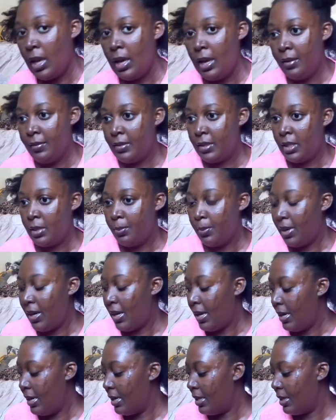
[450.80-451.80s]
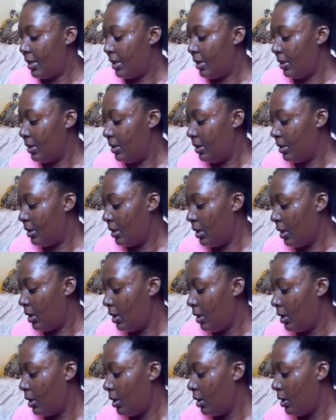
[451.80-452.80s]
After applying that,
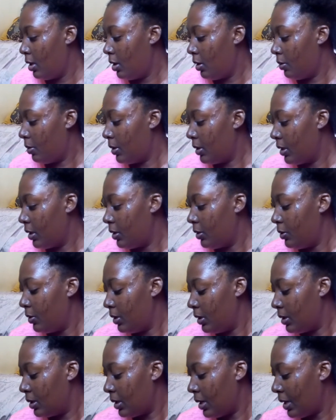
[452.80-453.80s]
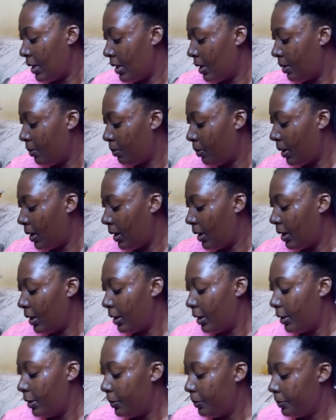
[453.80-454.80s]
what I do is I
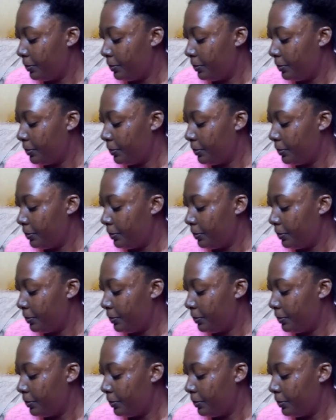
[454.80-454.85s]
apply